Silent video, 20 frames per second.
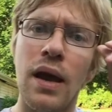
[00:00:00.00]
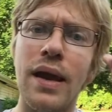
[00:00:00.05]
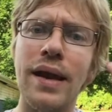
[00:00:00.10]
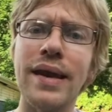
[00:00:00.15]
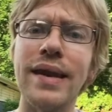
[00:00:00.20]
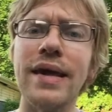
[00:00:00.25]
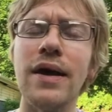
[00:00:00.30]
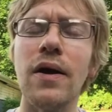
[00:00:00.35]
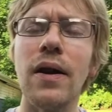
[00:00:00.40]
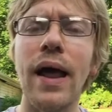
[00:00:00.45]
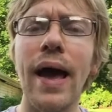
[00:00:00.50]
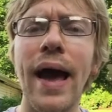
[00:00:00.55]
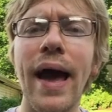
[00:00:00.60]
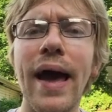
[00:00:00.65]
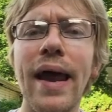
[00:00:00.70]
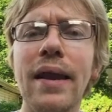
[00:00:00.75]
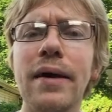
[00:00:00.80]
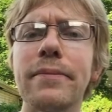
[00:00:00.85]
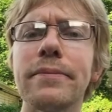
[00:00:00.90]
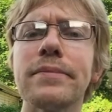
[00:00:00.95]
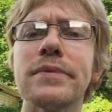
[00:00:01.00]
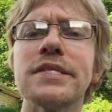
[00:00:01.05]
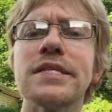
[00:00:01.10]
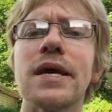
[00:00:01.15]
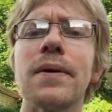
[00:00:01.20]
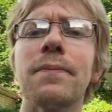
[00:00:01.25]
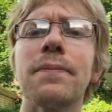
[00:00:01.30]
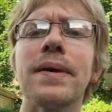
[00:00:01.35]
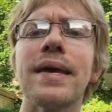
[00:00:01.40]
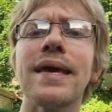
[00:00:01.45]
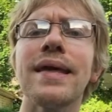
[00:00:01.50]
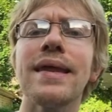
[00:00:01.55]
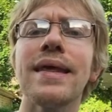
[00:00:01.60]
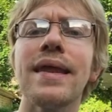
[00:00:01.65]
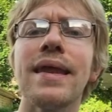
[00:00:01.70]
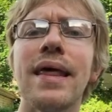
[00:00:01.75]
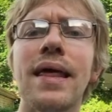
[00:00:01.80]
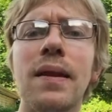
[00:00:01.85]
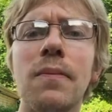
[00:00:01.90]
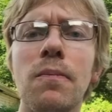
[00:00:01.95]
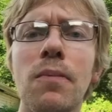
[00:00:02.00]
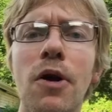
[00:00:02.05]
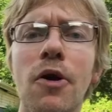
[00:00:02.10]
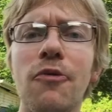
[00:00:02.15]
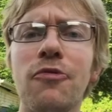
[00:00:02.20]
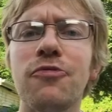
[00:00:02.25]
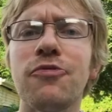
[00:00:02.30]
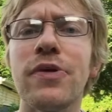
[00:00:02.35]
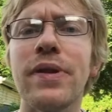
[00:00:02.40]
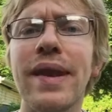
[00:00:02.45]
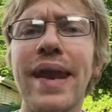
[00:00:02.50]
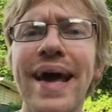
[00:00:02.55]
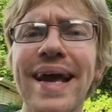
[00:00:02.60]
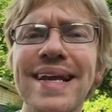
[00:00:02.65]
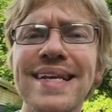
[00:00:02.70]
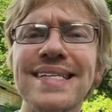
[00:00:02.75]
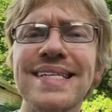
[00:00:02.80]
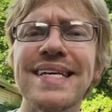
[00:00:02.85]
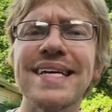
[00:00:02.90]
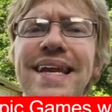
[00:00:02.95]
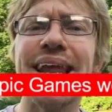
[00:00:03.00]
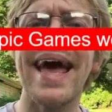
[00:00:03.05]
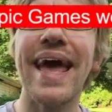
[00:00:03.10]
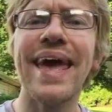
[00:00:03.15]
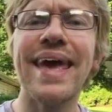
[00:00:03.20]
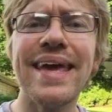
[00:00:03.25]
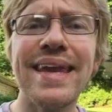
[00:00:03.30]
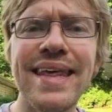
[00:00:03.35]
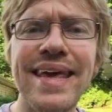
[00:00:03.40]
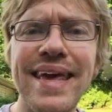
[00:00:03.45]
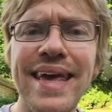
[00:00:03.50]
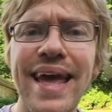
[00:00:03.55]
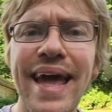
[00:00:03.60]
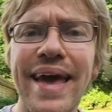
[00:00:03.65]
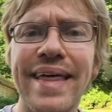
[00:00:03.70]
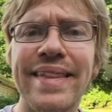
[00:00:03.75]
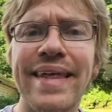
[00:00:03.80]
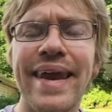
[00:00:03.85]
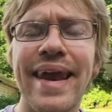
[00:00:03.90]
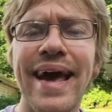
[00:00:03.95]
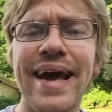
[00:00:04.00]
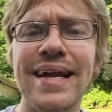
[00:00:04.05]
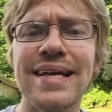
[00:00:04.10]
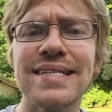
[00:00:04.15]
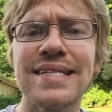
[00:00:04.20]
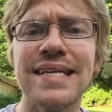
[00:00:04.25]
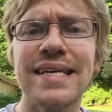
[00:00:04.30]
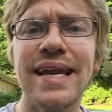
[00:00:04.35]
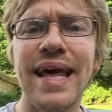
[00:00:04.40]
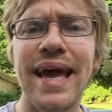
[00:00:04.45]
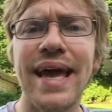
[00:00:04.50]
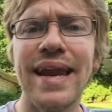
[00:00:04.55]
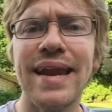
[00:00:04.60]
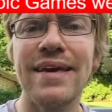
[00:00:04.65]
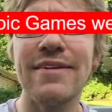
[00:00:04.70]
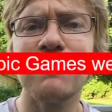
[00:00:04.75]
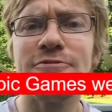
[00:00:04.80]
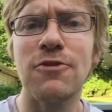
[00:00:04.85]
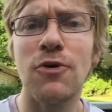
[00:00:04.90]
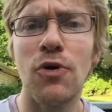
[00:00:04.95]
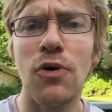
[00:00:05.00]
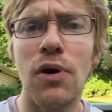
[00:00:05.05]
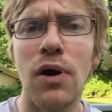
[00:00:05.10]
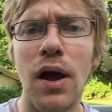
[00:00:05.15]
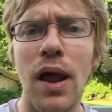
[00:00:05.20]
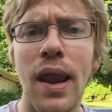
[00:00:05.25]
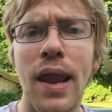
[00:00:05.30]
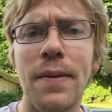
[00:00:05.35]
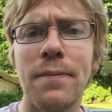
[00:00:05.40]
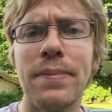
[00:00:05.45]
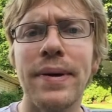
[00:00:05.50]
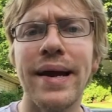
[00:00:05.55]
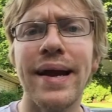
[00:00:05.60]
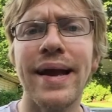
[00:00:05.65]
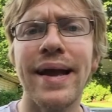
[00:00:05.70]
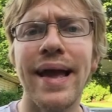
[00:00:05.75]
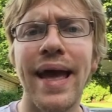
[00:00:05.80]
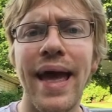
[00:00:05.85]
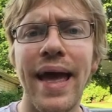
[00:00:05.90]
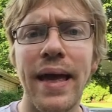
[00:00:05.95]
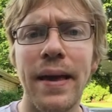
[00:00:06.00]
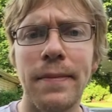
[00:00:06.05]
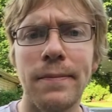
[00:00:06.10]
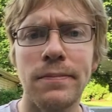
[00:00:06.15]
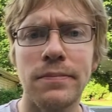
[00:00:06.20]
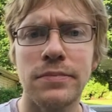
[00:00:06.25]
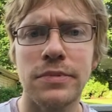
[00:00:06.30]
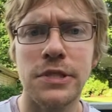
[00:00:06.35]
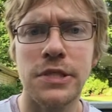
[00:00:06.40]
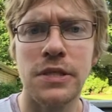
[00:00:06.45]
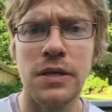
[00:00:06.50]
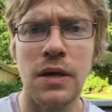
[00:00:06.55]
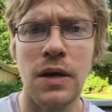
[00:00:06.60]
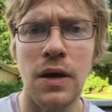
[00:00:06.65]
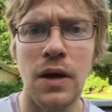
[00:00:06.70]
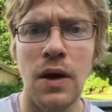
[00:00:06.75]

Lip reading: Neil Adams competed in both the 1980 and the 1984 Olympic Games,